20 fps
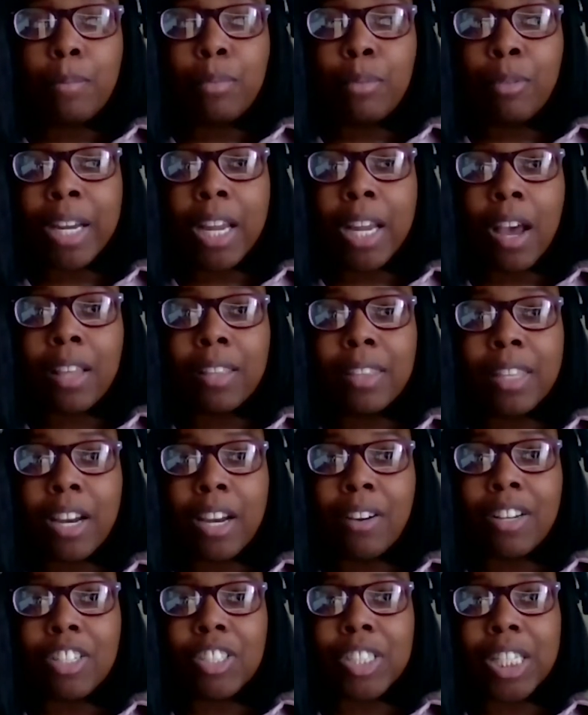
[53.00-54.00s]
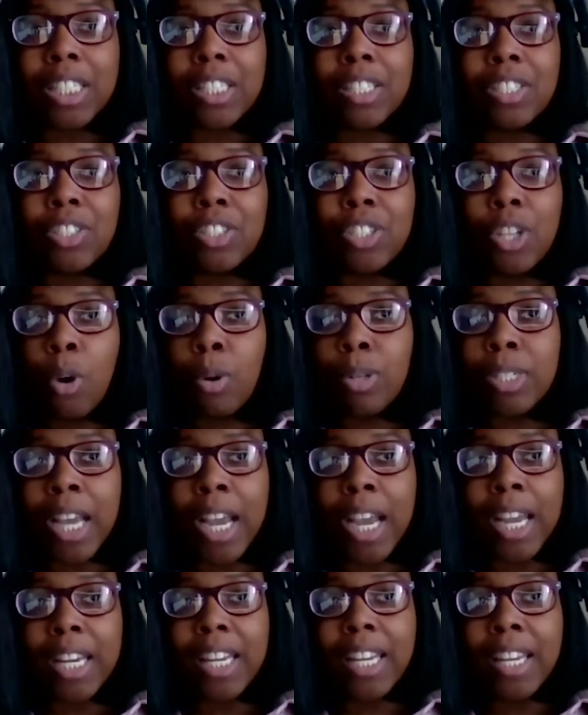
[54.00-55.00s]
print on there is just so
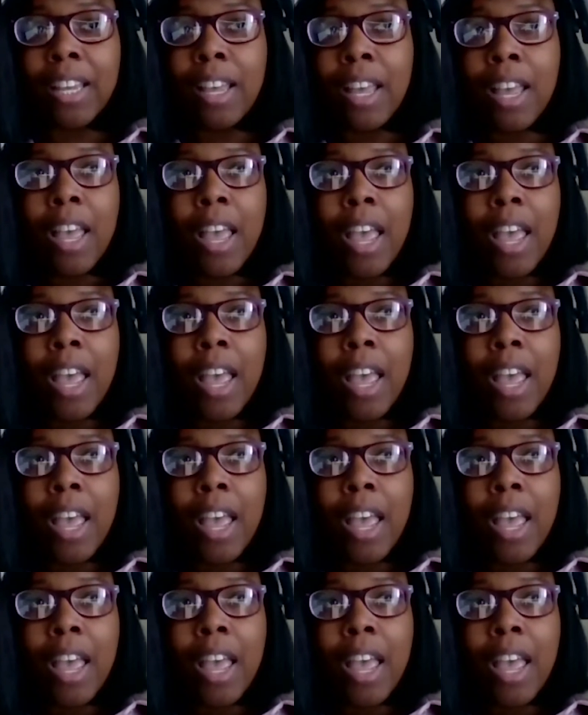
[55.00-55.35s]
tiny.